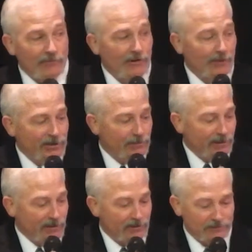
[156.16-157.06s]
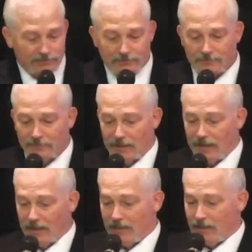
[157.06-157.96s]
very much, Bill.
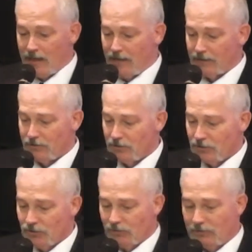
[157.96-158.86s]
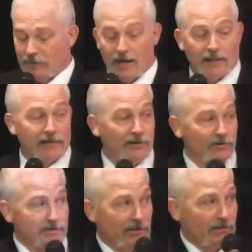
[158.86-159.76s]
And just so Tolly
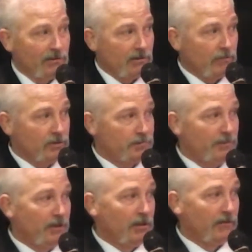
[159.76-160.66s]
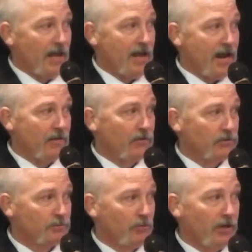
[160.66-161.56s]
knows, it was Bill that had
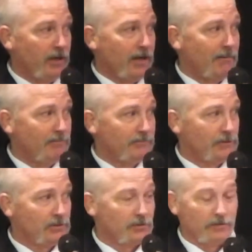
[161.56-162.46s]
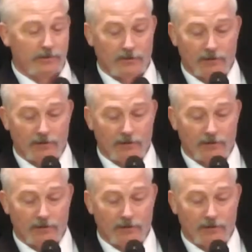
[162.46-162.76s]
those printed up. Just so,